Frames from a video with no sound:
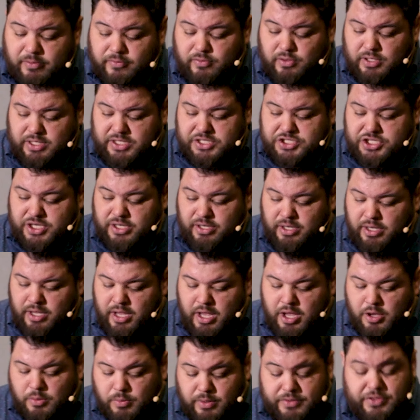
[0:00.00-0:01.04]
of religion,
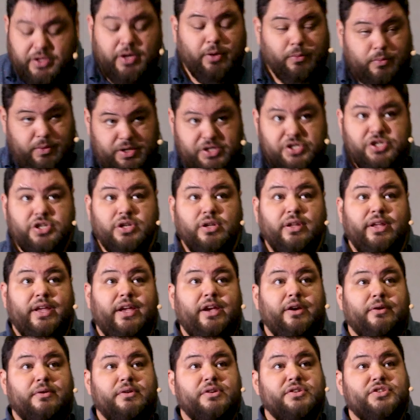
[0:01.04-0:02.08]
what the original
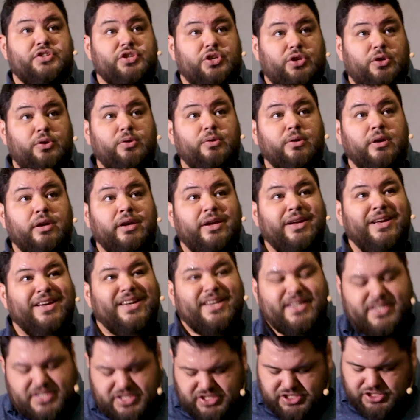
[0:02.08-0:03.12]
hearers knew,
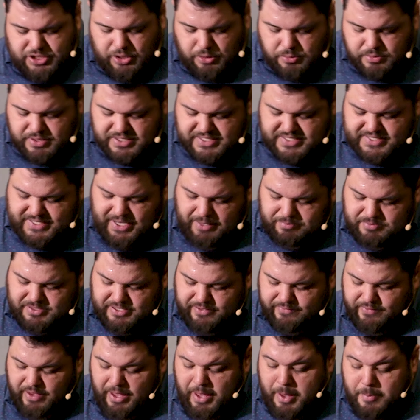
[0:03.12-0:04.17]
is so
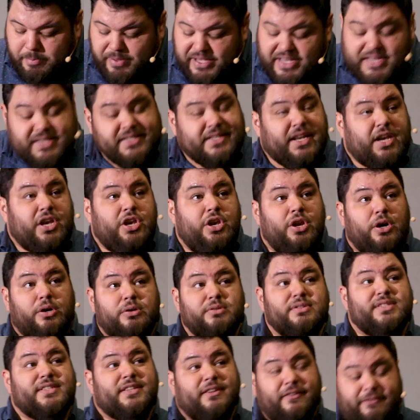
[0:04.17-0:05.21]
deceptive because it knows